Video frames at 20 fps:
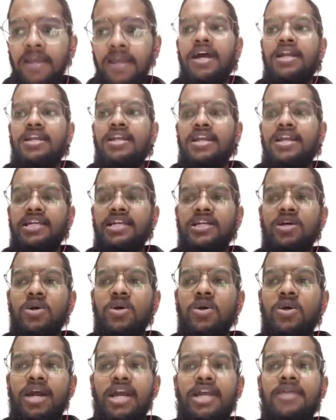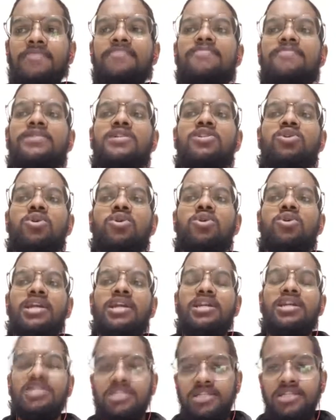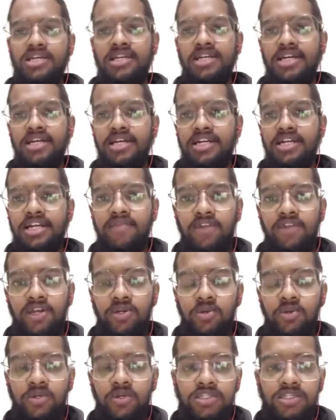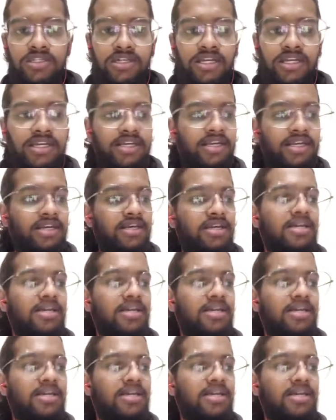And right now, I am pursuing engineering at Reba University,